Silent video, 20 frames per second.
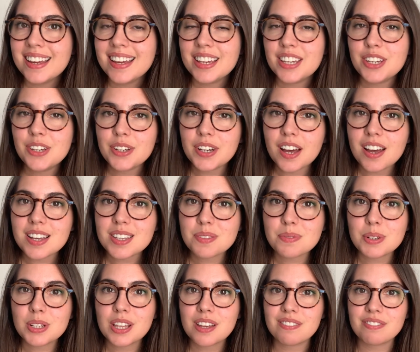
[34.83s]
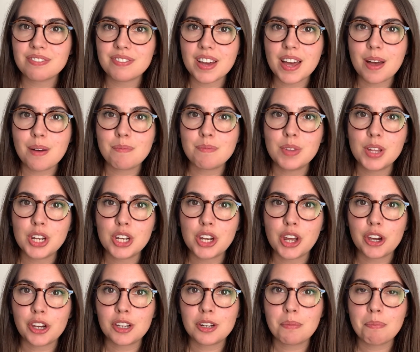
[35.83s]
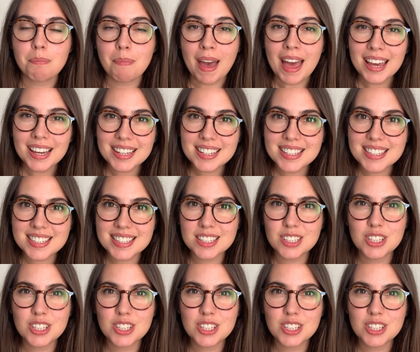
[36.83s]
You guys will have known Bex.